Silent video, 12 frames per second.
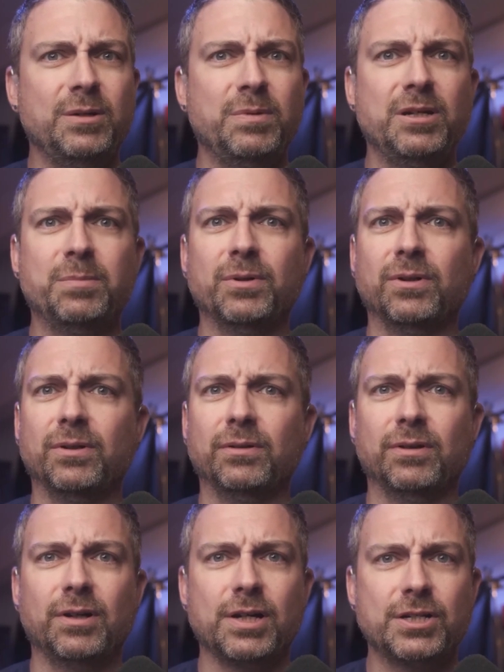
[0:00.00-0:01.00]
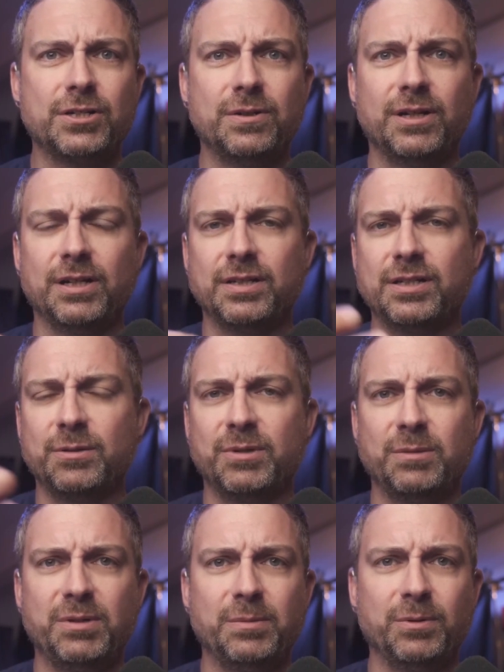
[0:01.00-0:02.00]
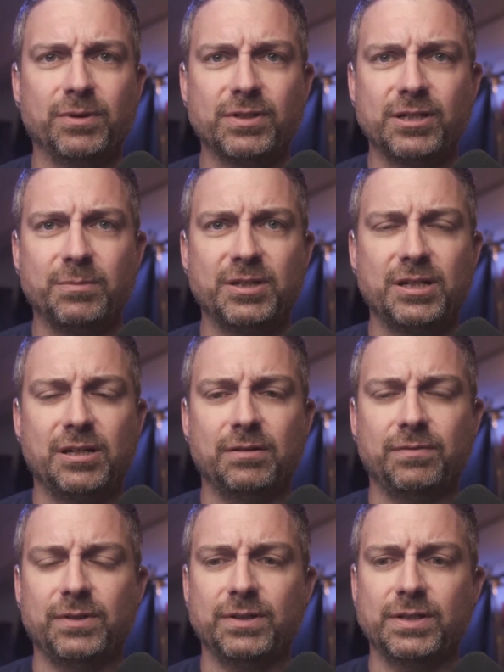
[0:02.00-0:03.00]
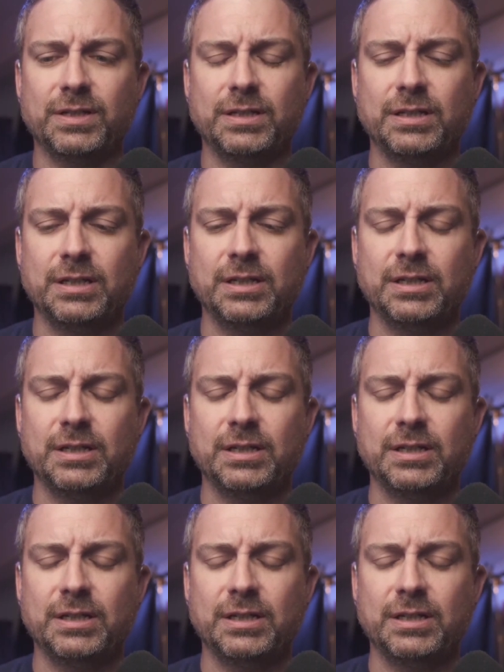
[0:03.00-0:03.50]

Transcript: many people are shooting and so many people are cinematographers